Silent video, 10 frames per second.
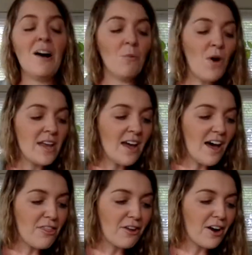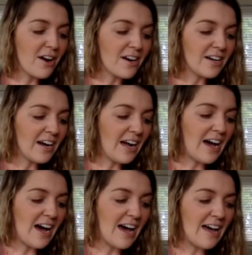One other
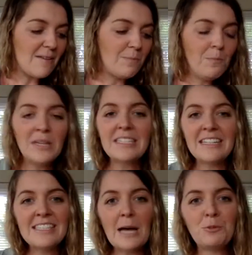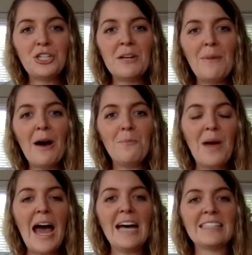misconception about
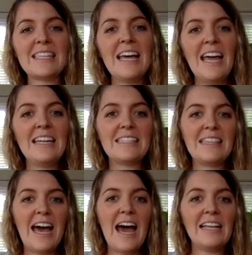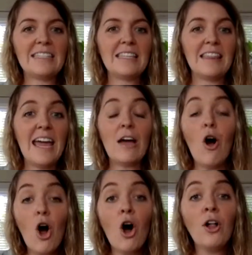bats is that they
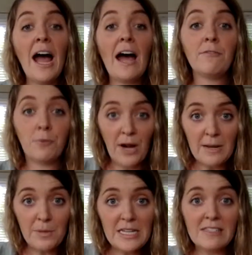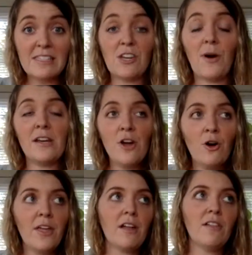all have rabies. So I
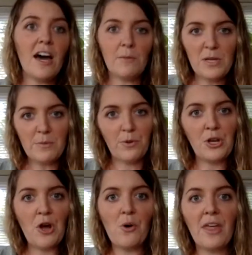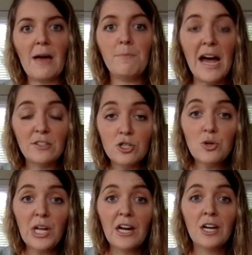know that a lot of people know that bats
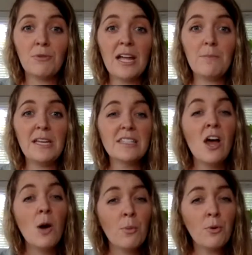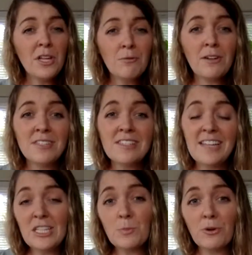do carry rabies, but only around
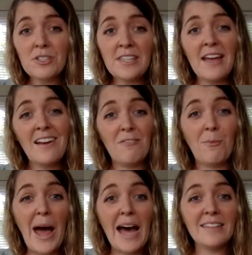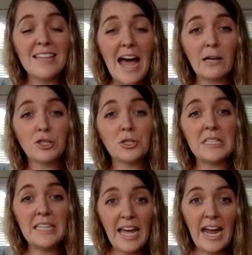6% of bats
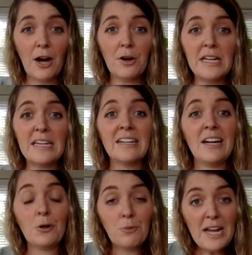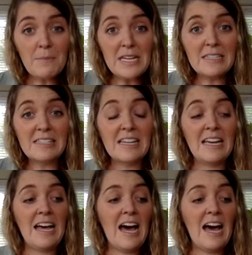actually carry rabies.